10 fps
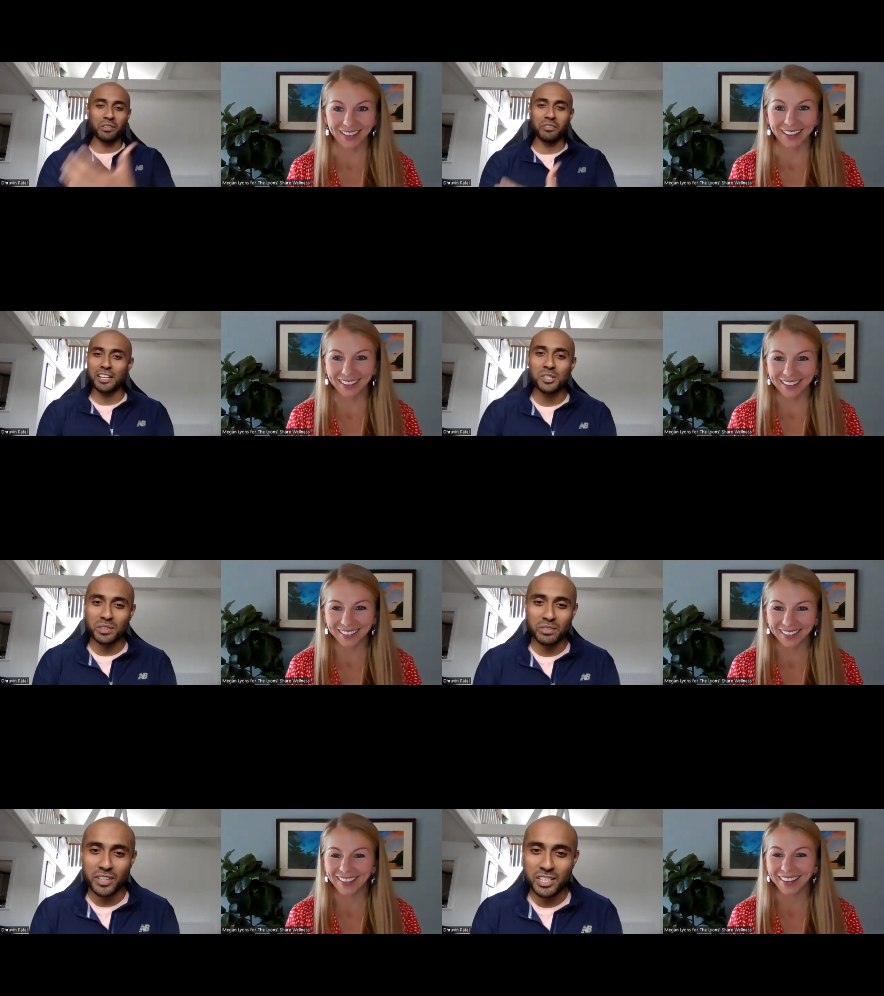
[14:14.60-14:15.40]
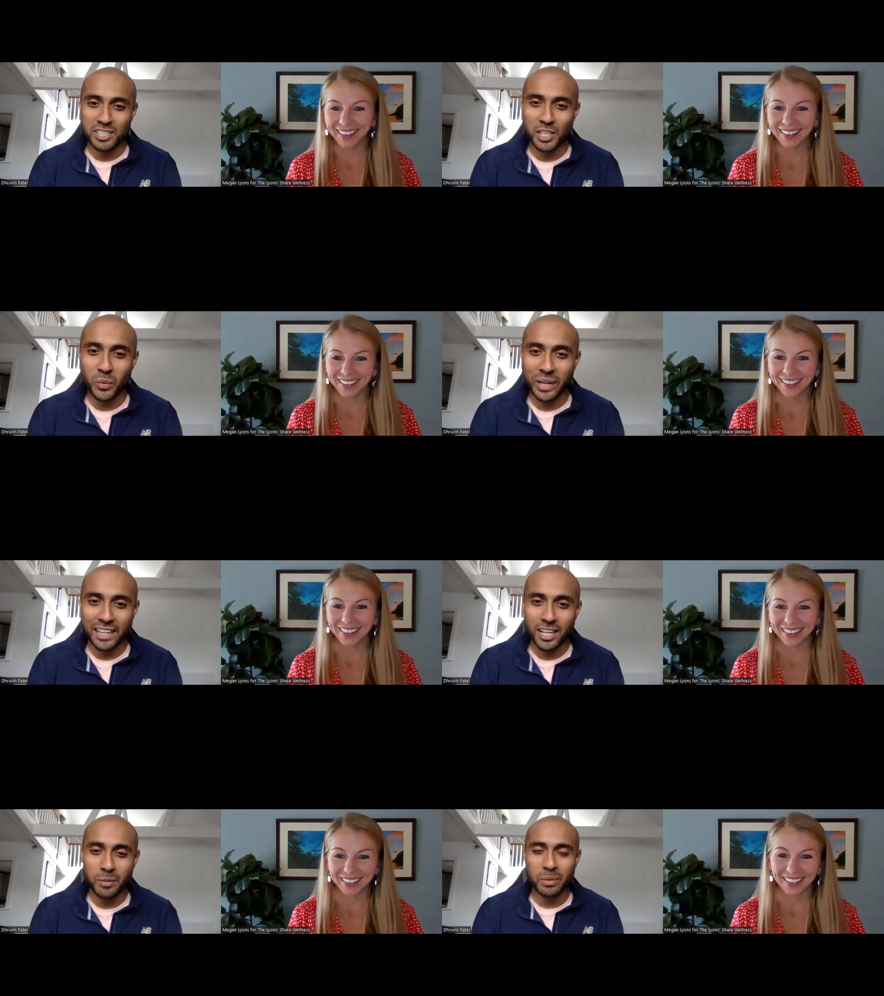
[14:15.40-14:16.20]
Speaker 1: face wake
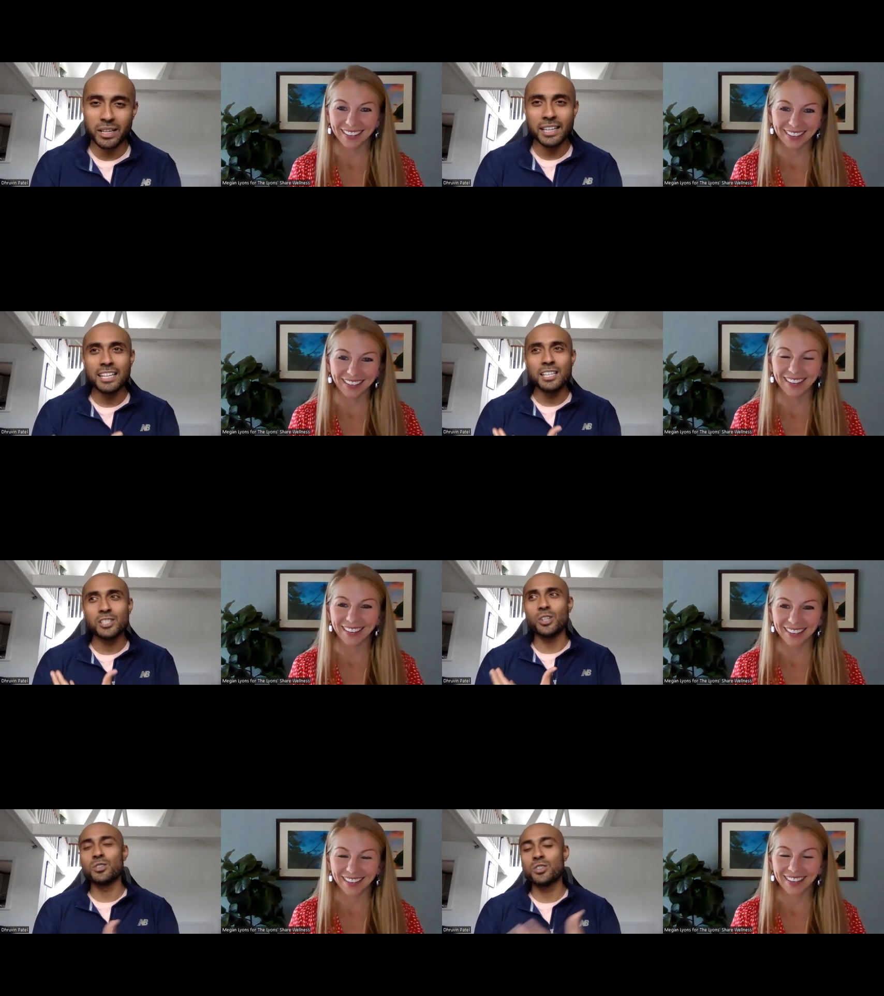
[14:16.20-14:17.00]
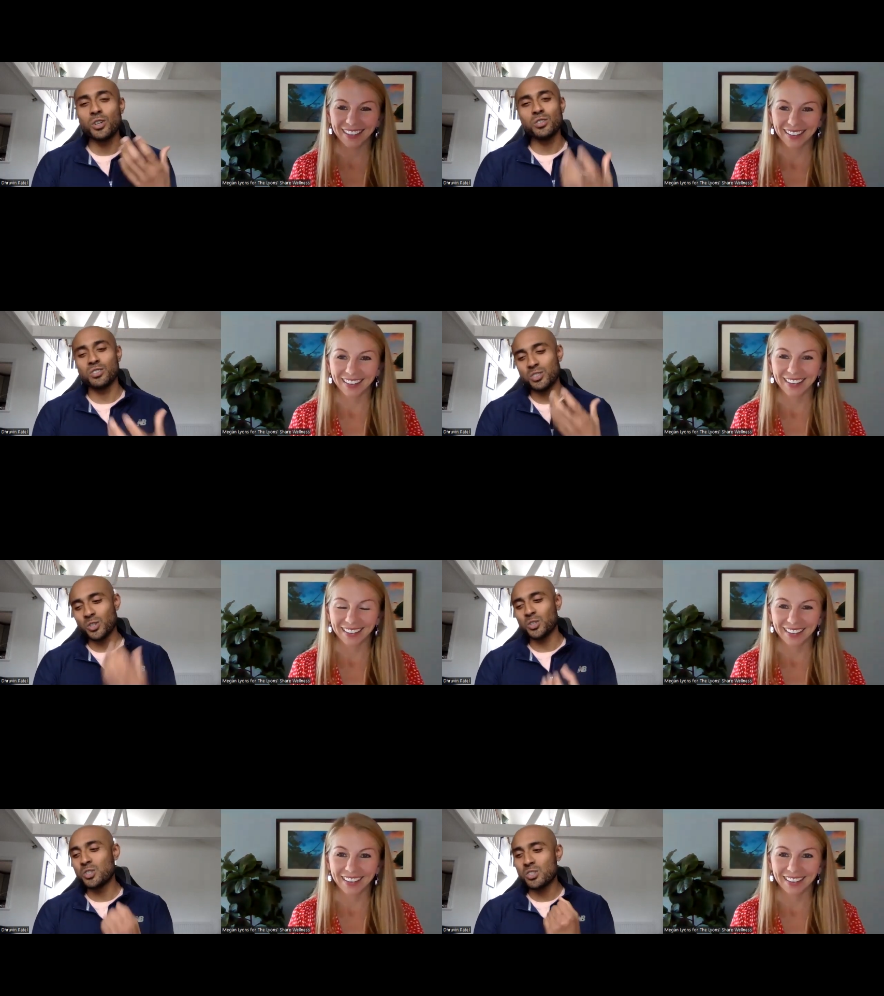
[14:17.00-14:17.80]
up. Like don't don't
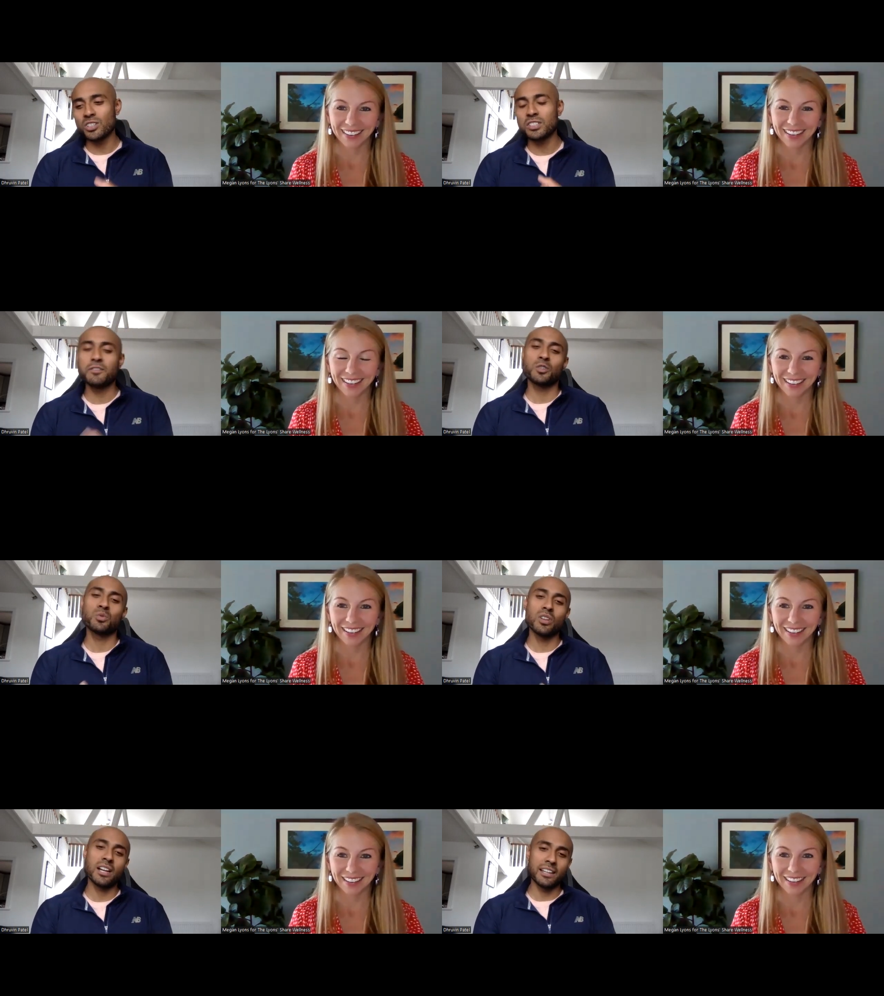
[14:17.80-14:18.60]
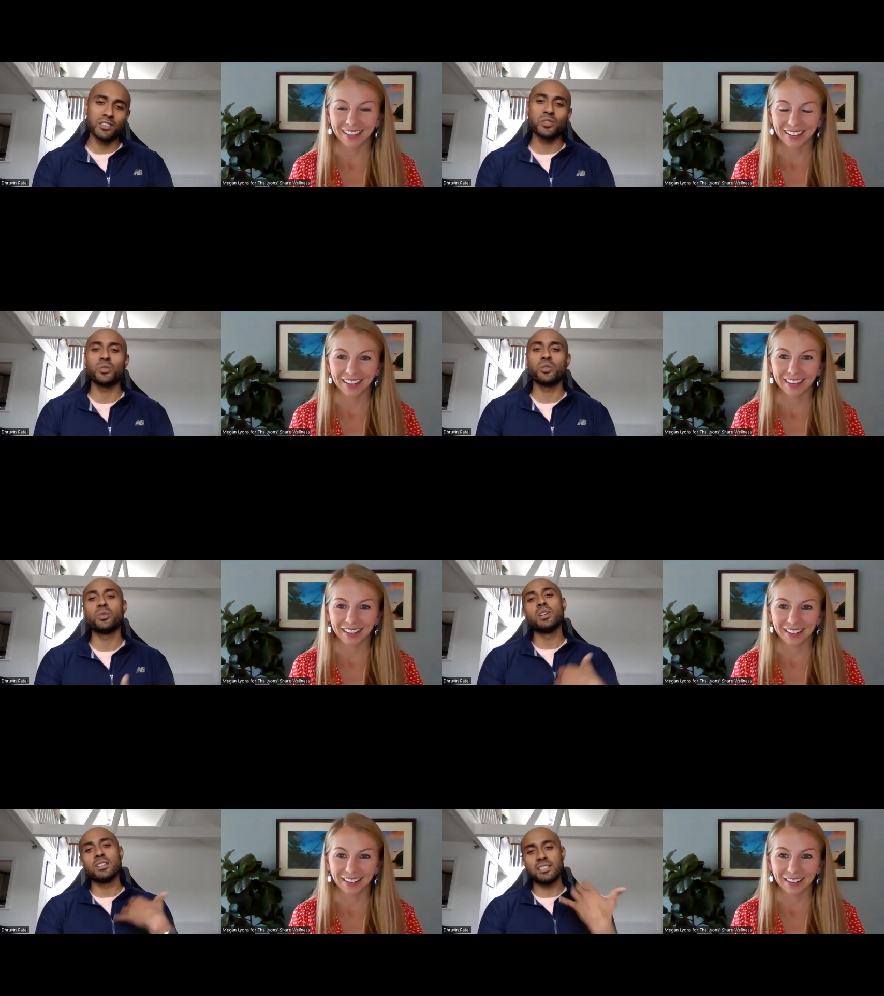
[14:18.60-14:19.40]
don't use artificial light to
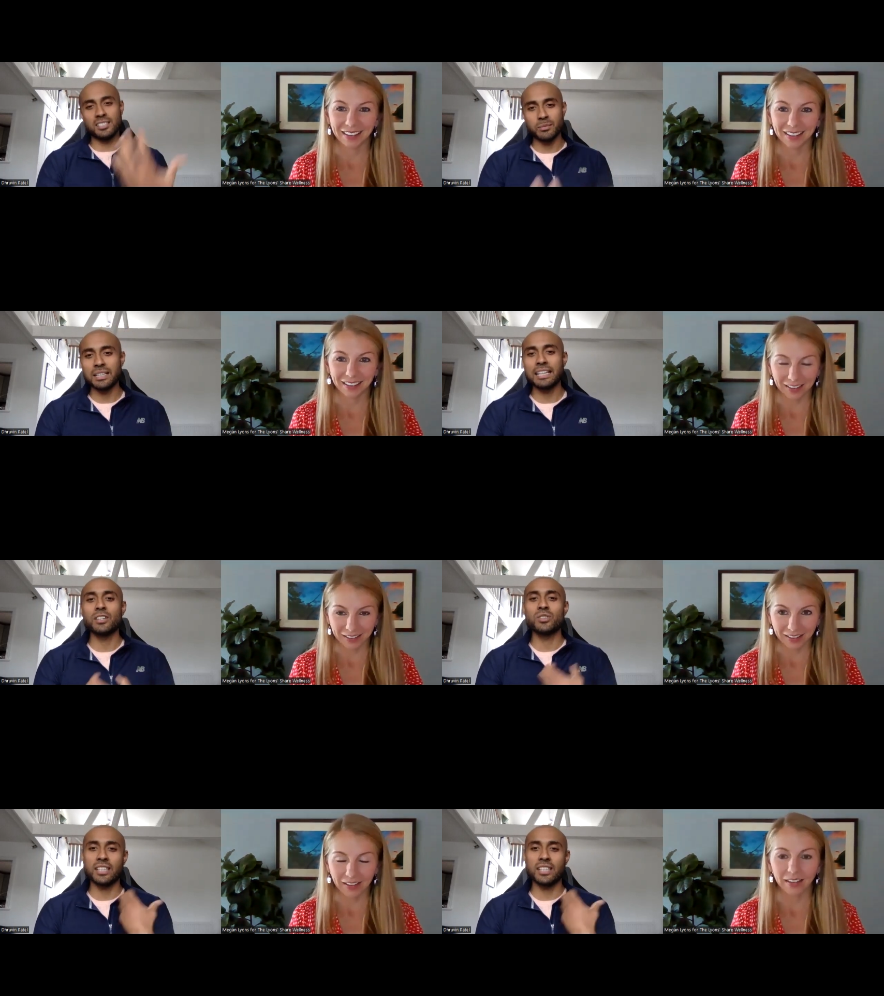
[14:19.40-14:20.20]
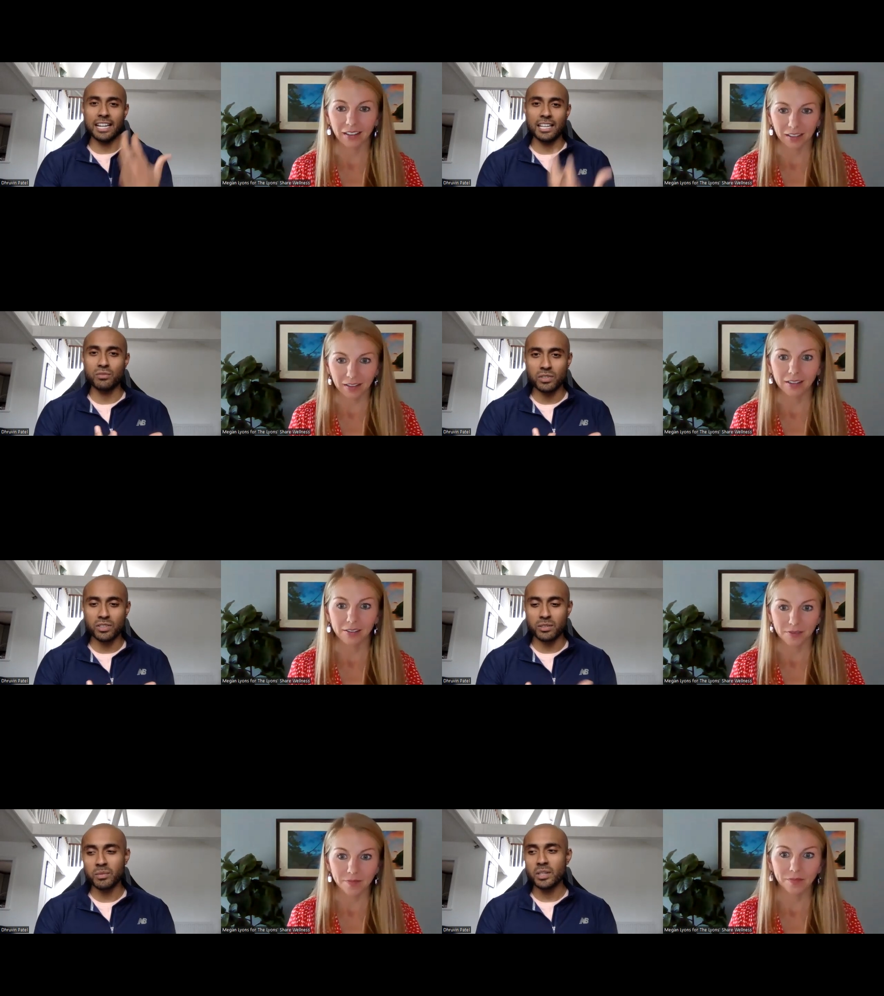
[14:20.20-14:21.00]
stimulate your circadian
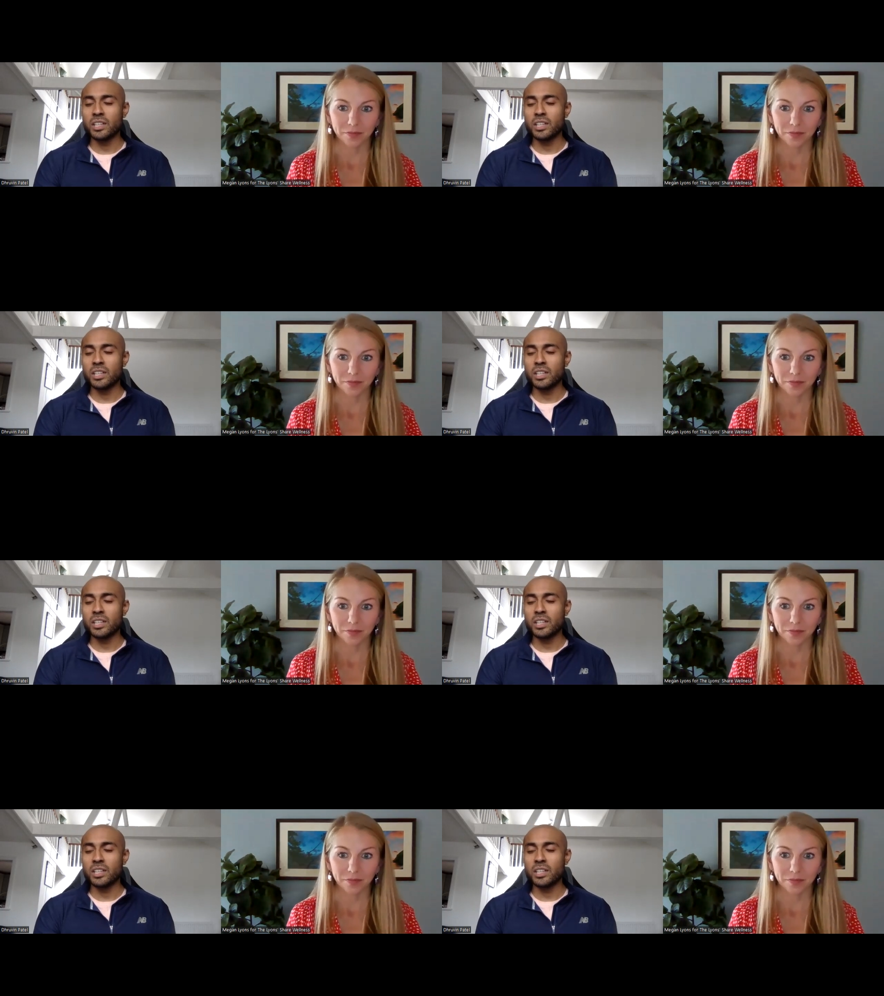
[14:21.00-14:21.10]
rhythm.